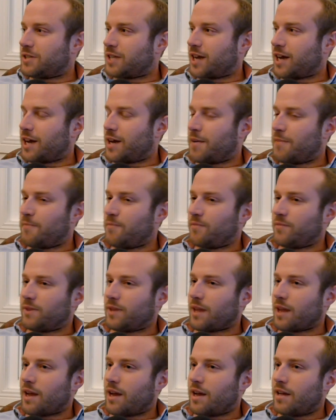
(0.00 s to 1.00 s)

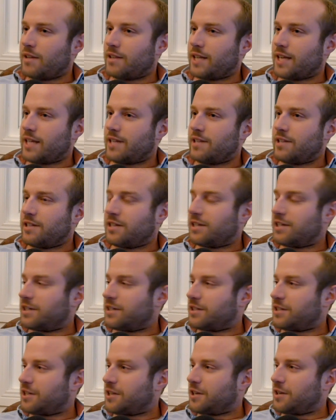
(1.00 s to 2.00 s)
late in
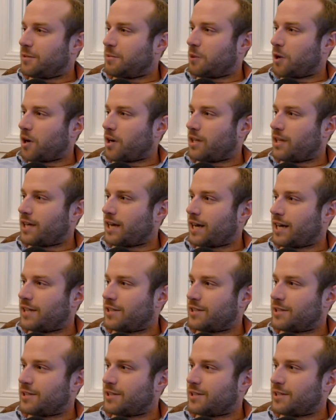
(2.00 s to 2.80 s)
the year podcast,